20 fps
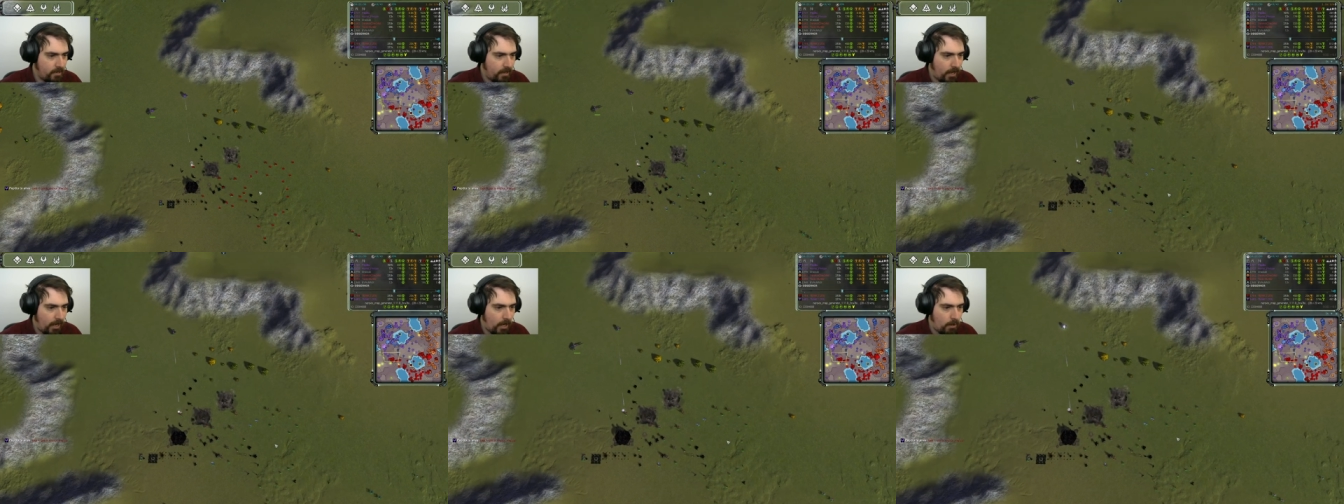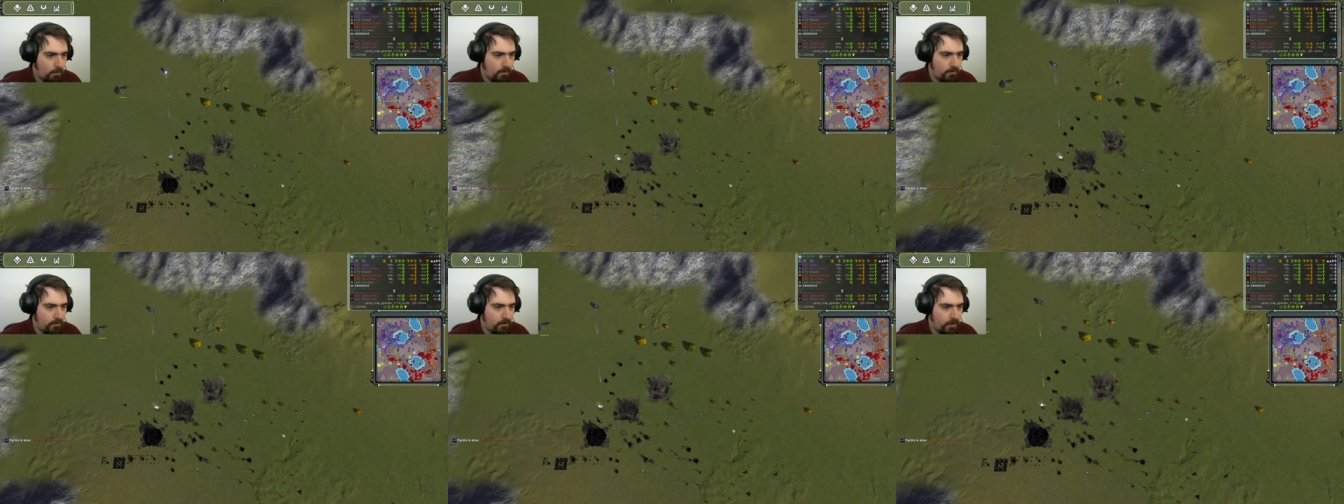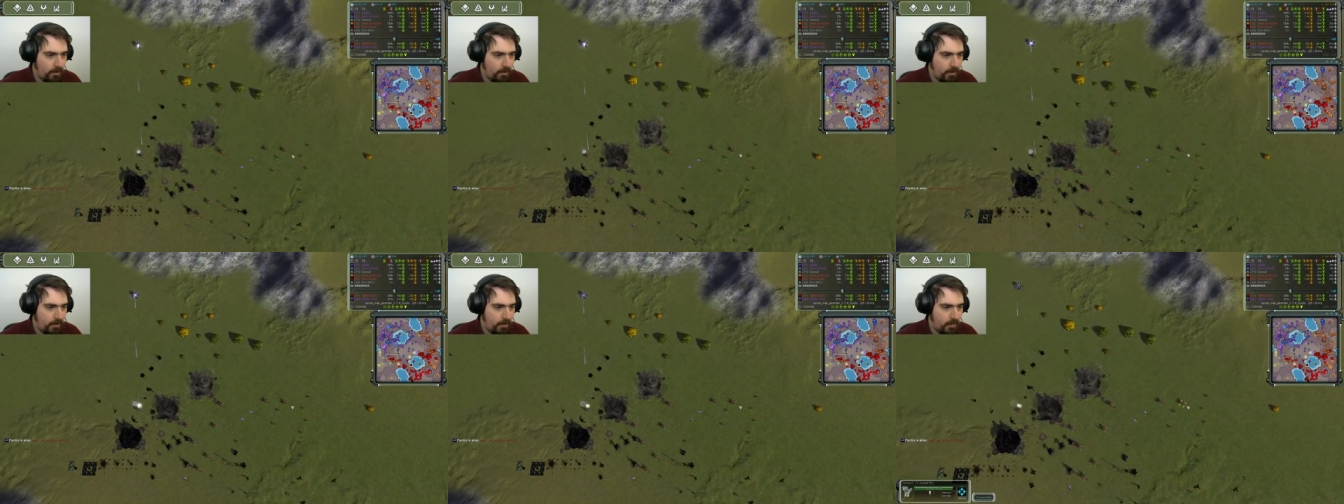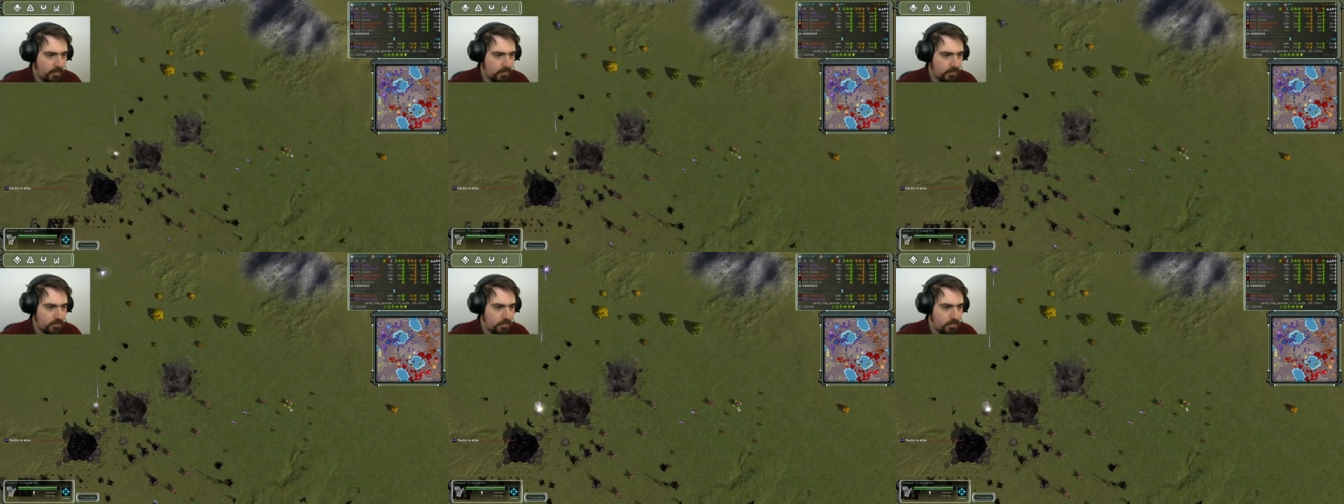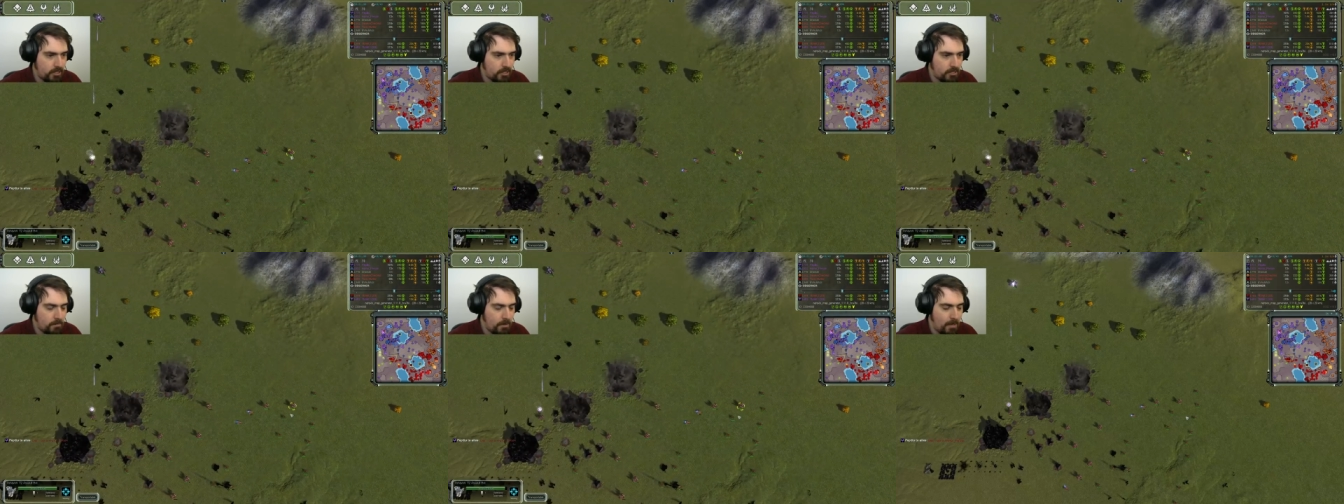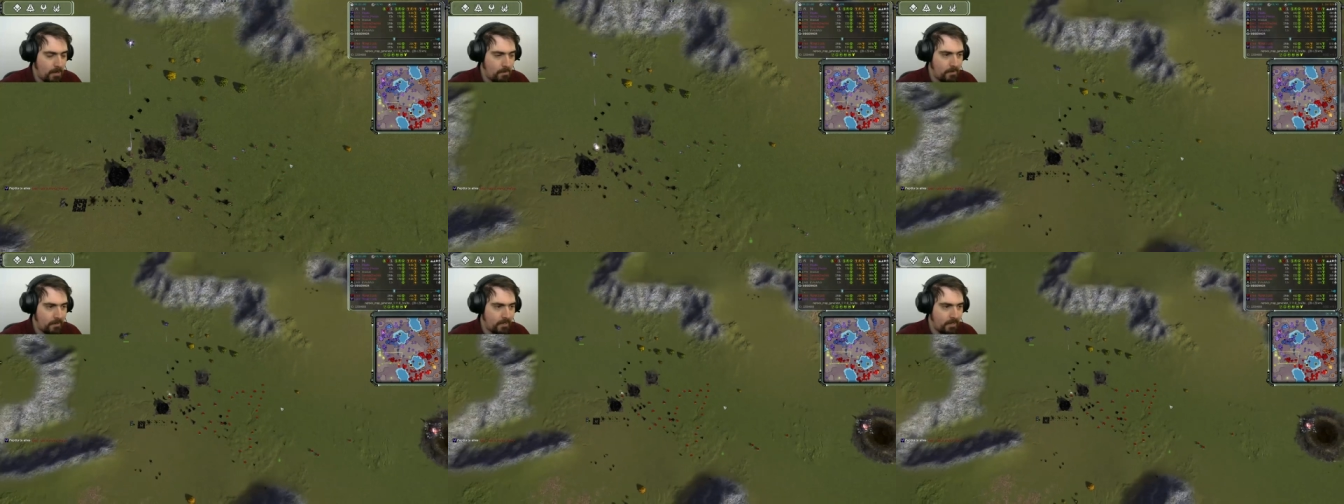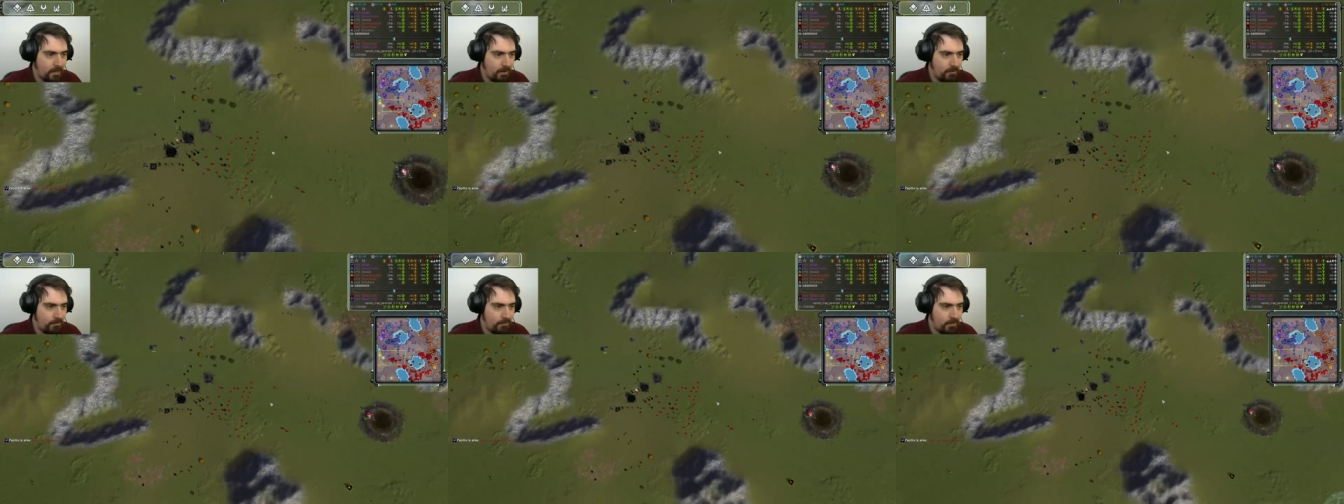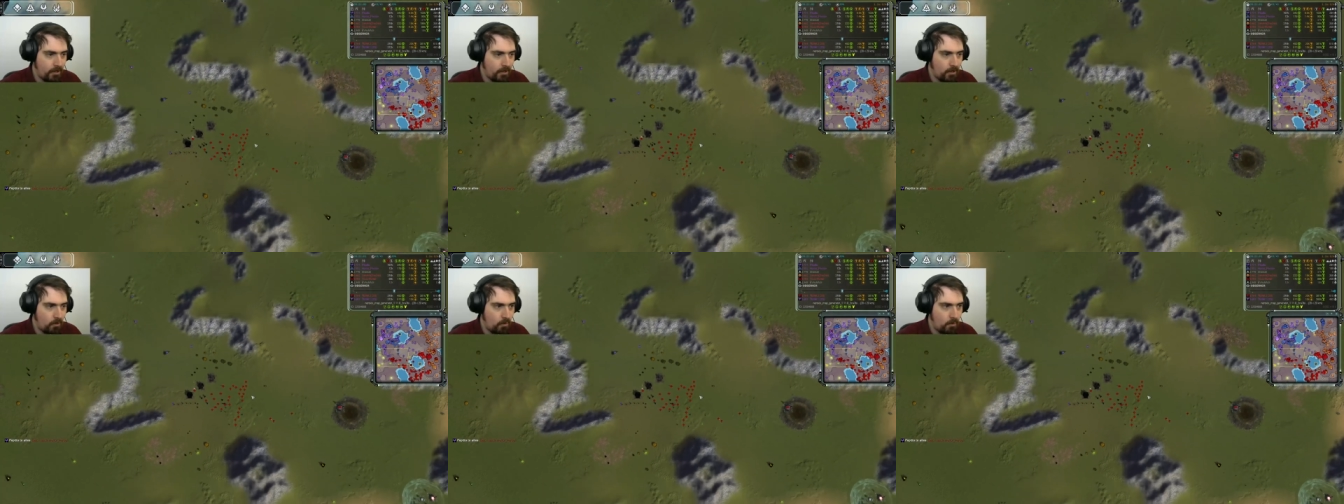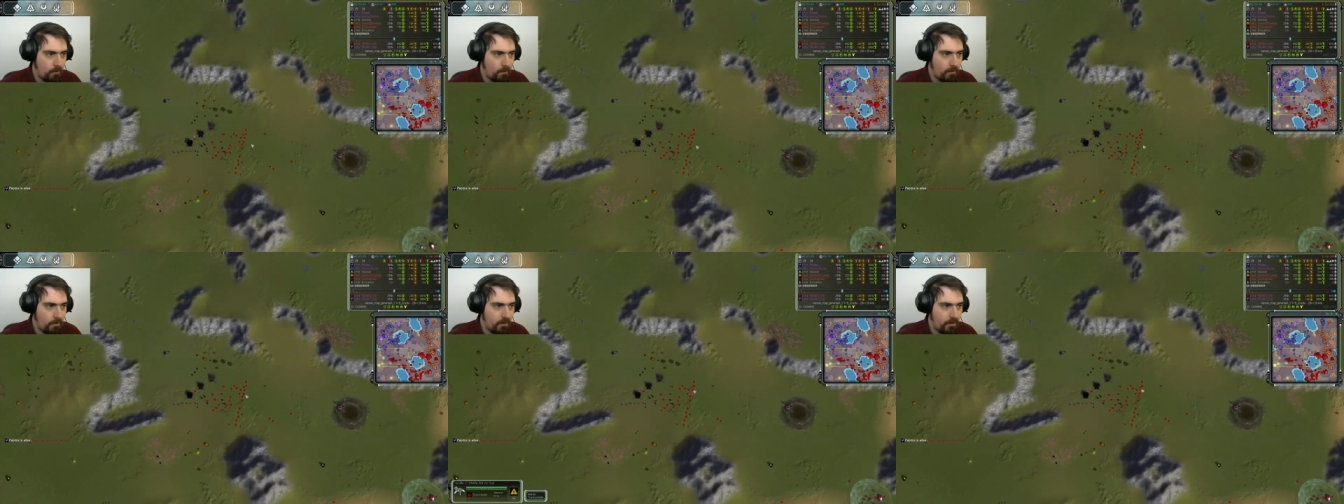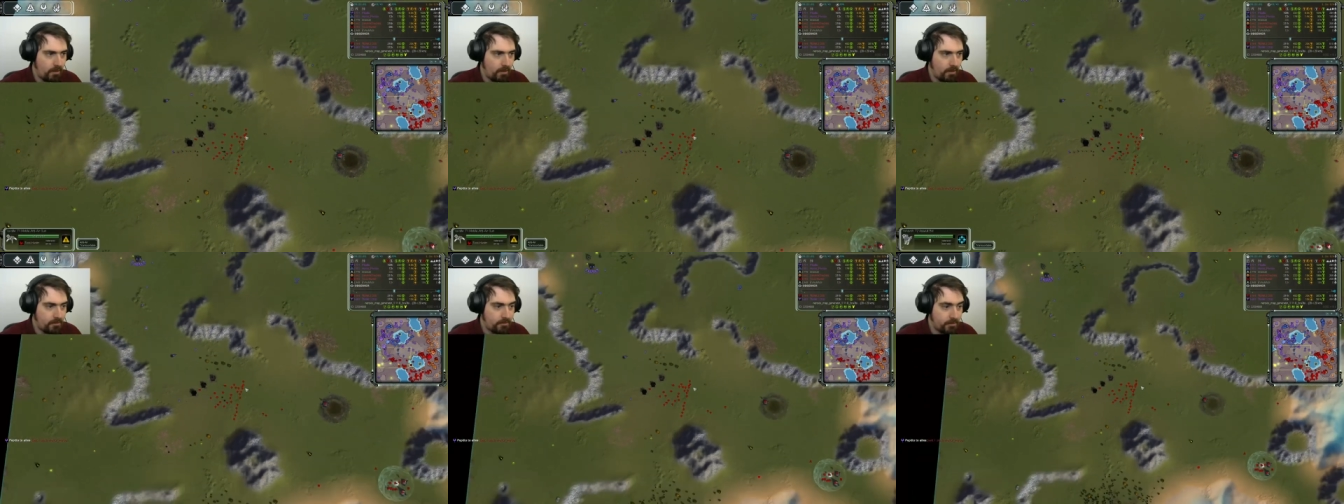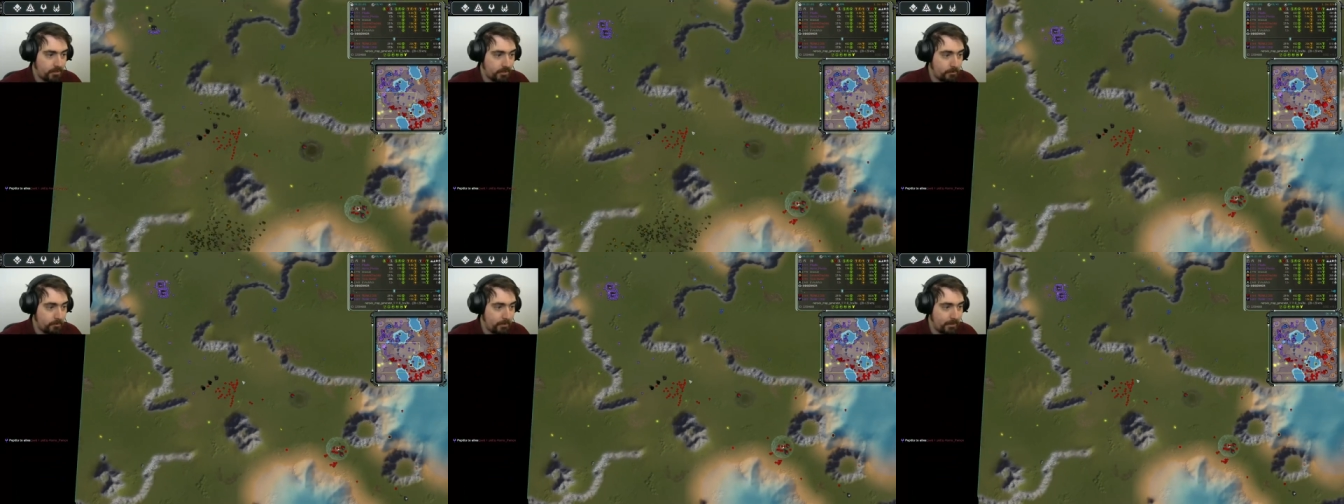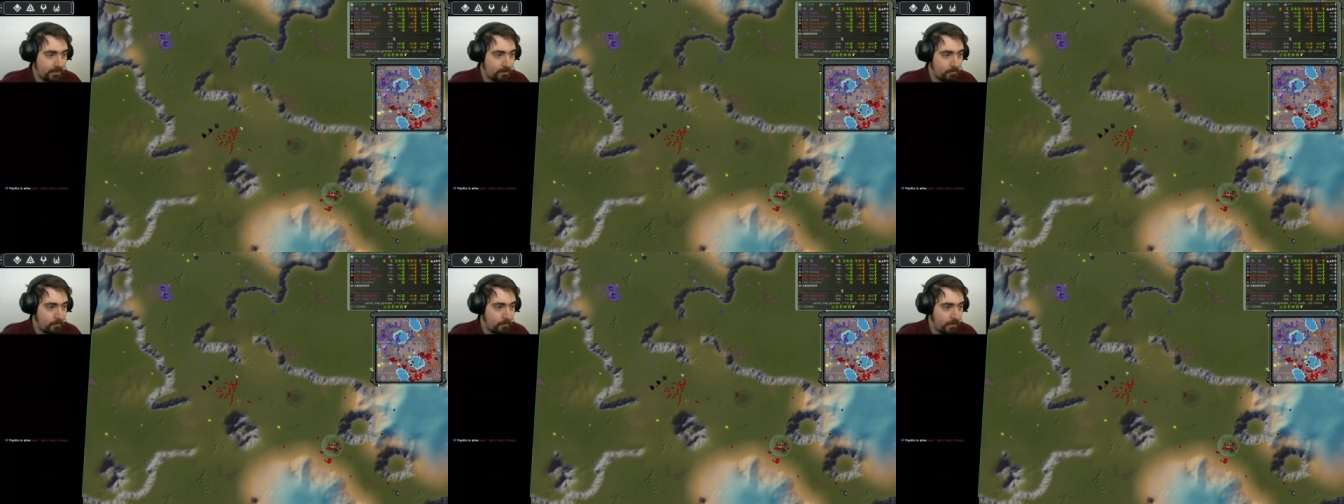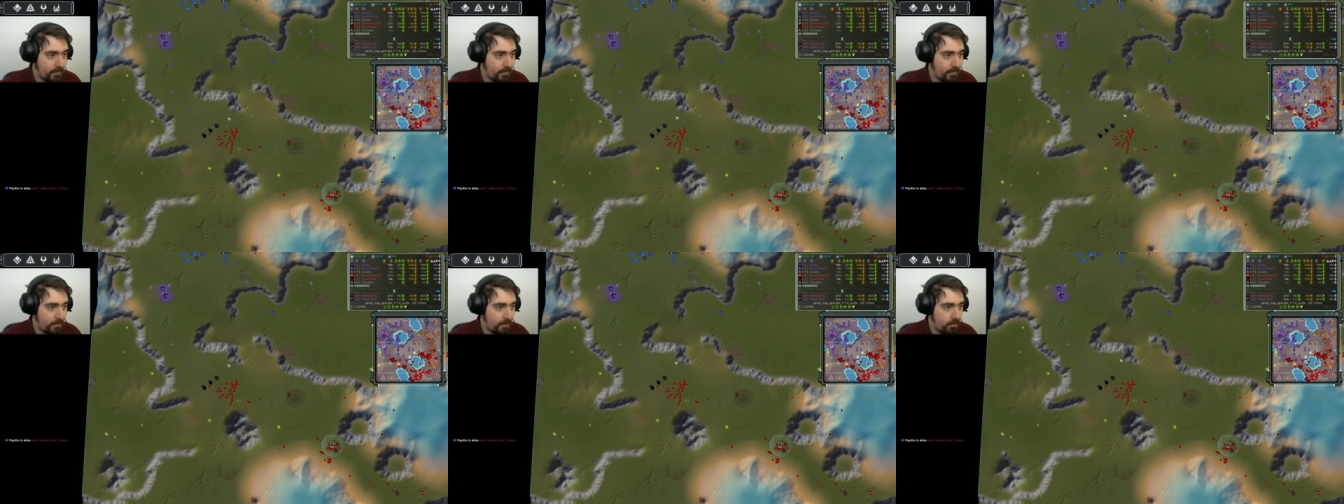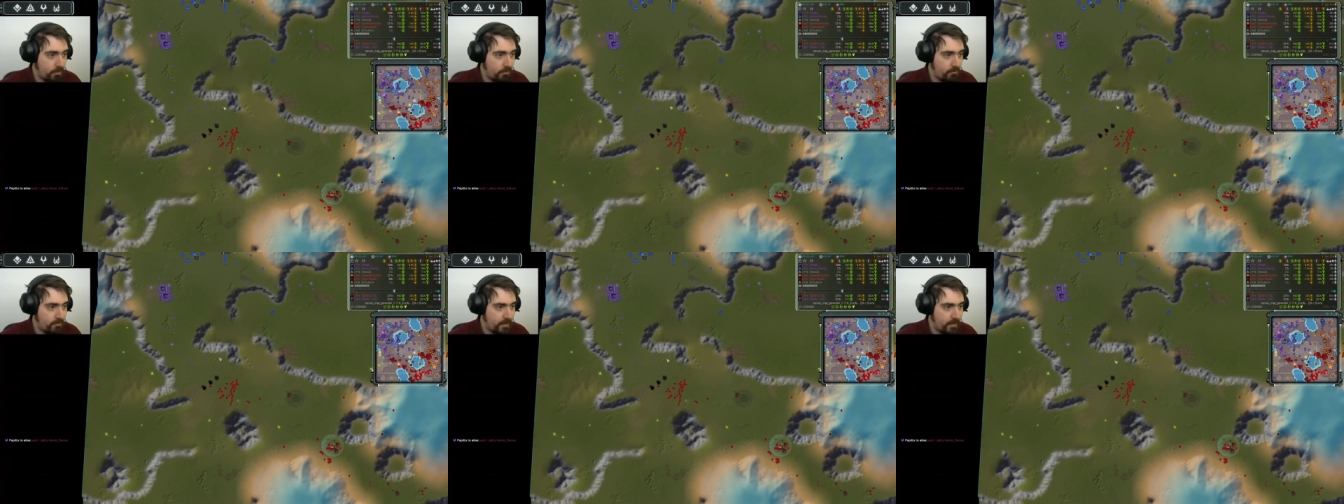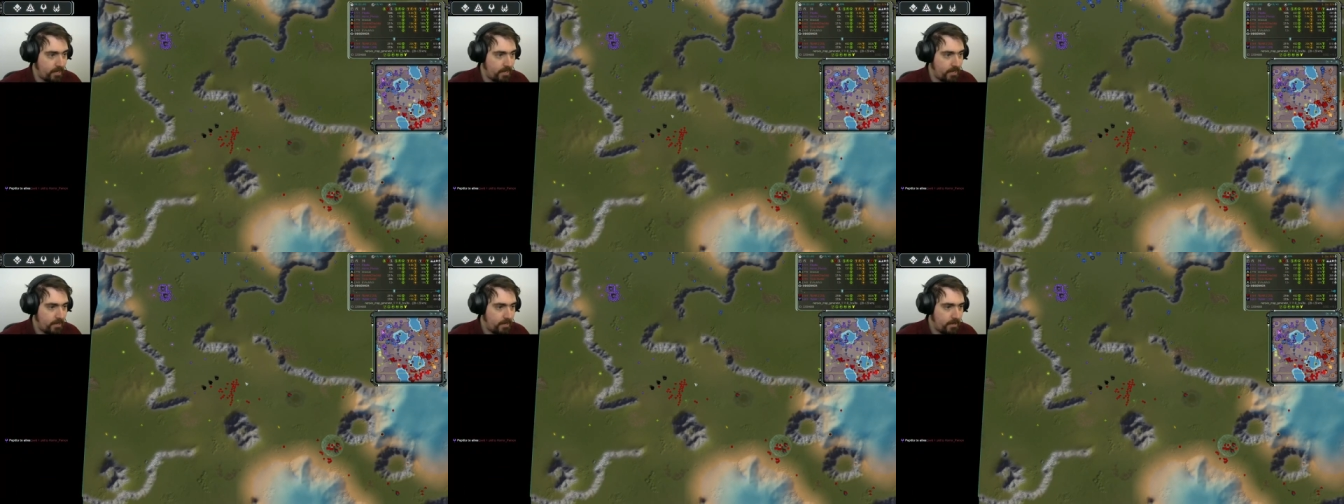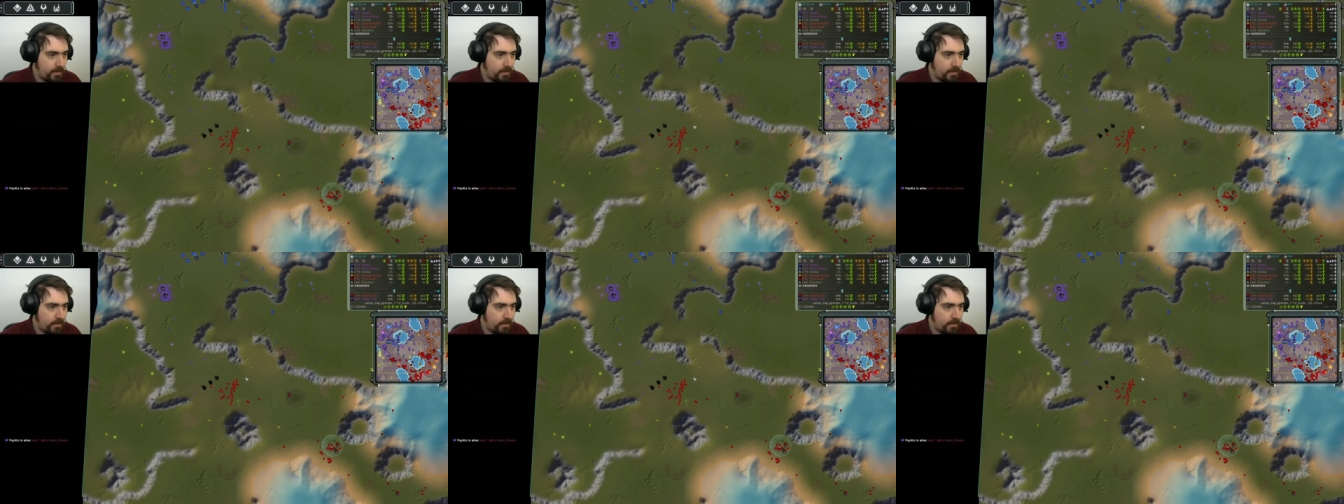However, Ilshi's may be tough though, but they are still beaten by T3.